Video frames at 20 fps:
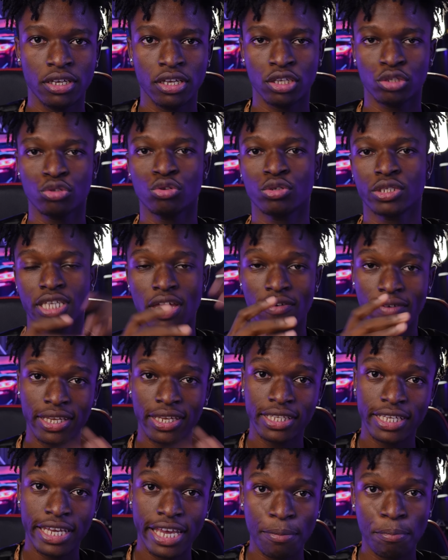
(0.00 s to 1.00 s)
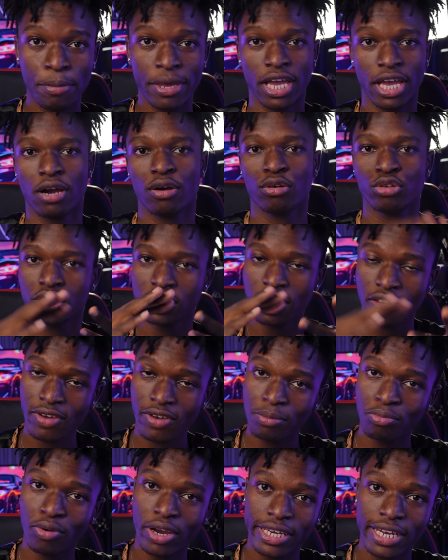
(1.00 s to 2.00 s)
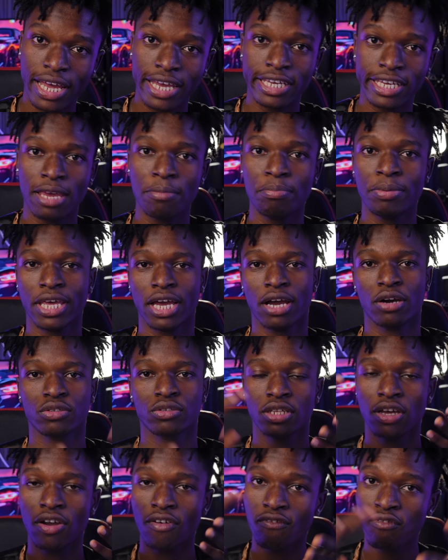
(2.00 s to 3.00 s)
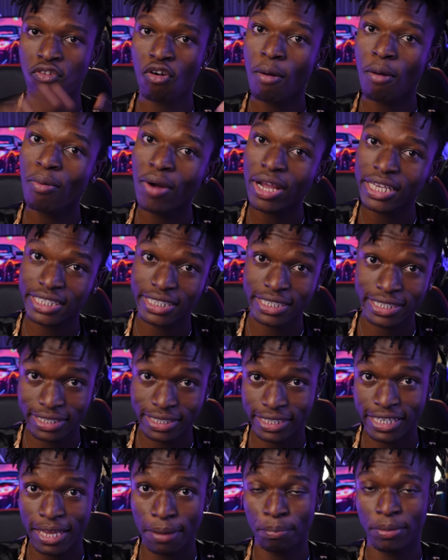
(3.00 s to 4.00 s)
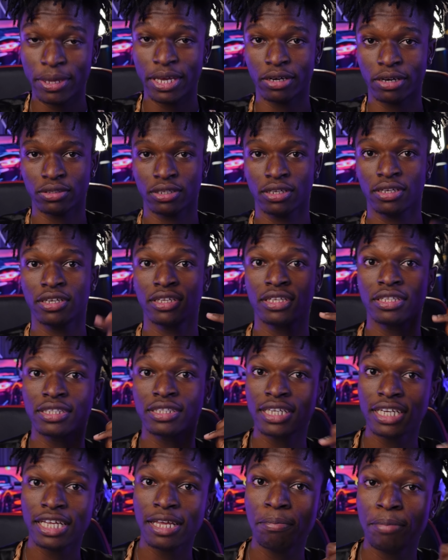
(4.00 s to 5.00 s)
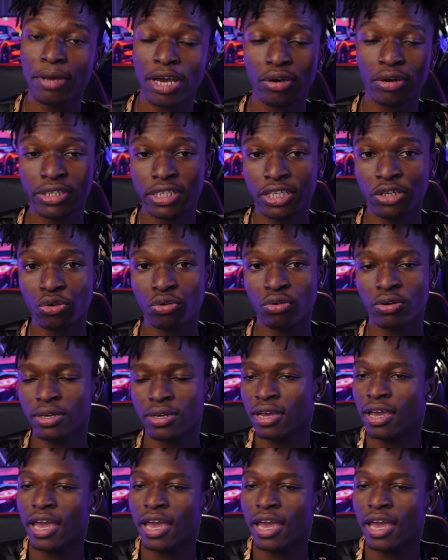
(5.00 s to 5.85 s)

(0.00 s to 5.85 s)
So 7K payout, 7.9K payout, 4.6K payout, 3 payout in a row.